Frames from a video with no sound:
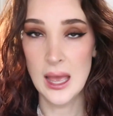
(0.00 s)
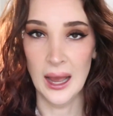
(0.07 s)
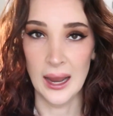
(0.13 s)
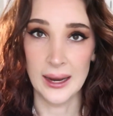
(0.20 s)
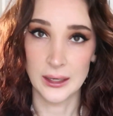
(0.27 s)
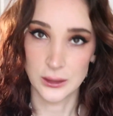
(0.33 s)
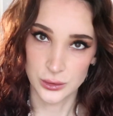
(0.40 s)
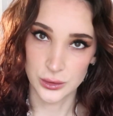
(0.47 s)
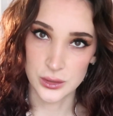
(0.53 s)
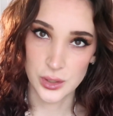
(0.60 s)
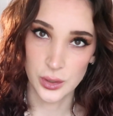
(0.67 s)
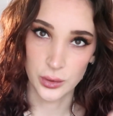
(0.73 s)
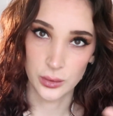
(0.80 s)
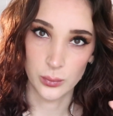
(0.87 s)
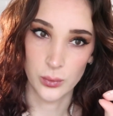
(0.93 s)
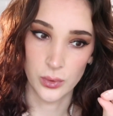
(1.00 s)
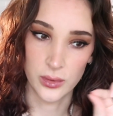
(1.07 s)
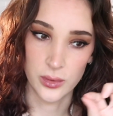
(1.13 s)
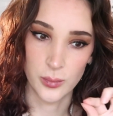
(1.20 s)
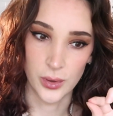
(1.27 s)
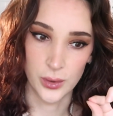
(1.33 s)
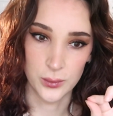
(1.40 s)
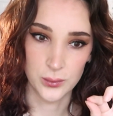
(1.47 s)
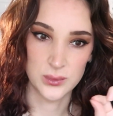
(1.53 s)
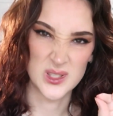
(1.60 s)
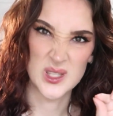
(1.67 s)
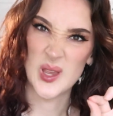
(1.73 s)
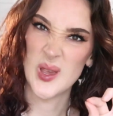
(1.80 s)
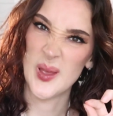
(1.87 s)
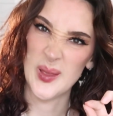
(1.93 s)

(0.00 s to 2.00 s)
I actually took one of the bones